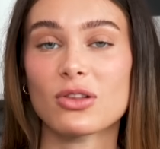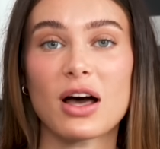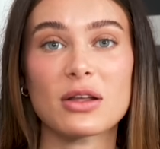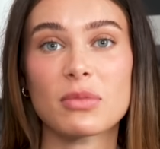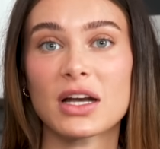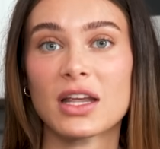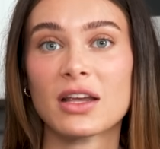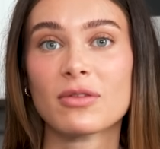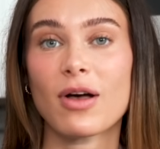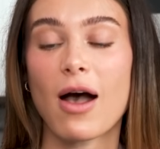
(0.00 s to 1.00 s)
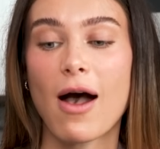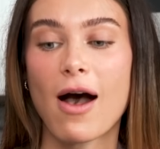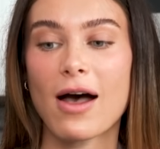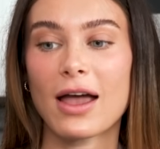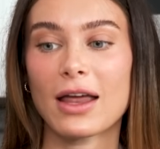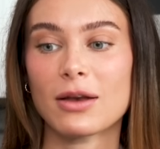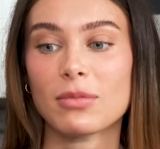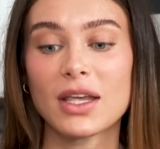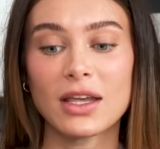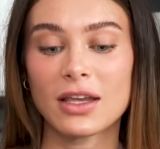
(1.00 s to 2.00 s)
a lot of money
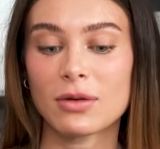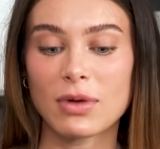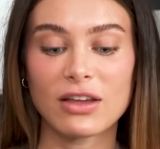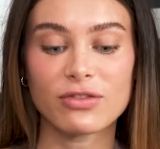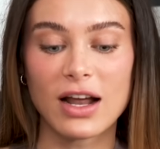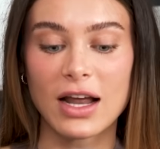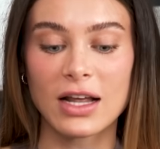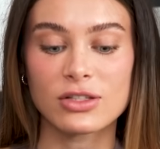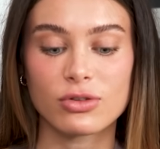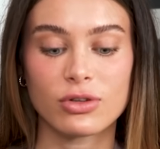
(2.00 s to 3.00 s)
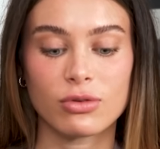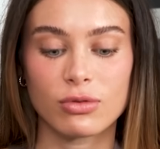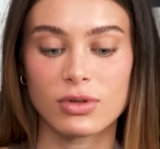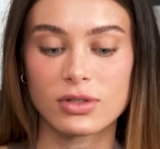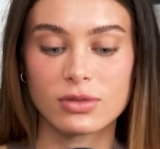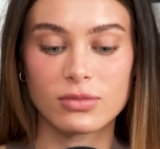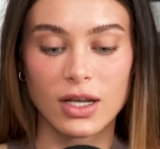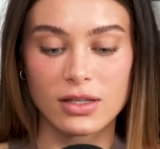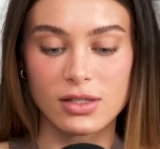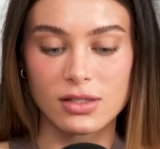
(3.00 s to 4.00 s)
on me and my friends, or you
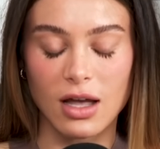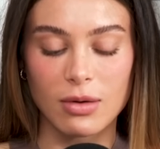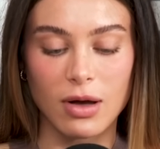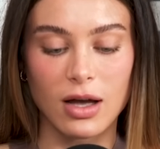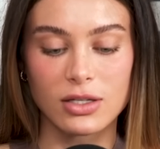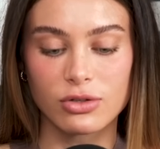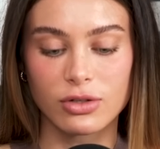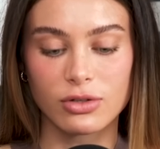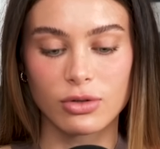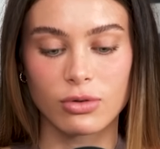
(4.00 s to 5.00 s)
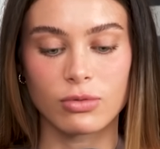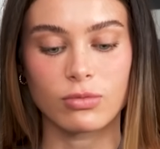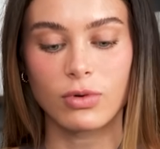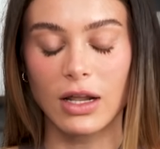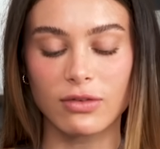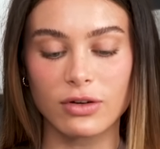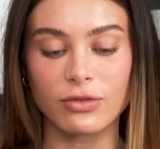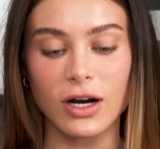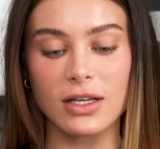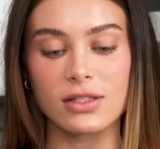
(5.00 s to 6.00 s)
get us a skybox, or you do whatever
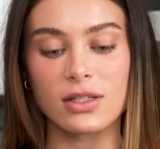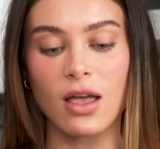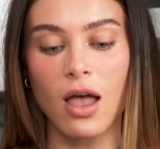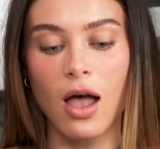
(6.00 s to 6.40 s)
for us,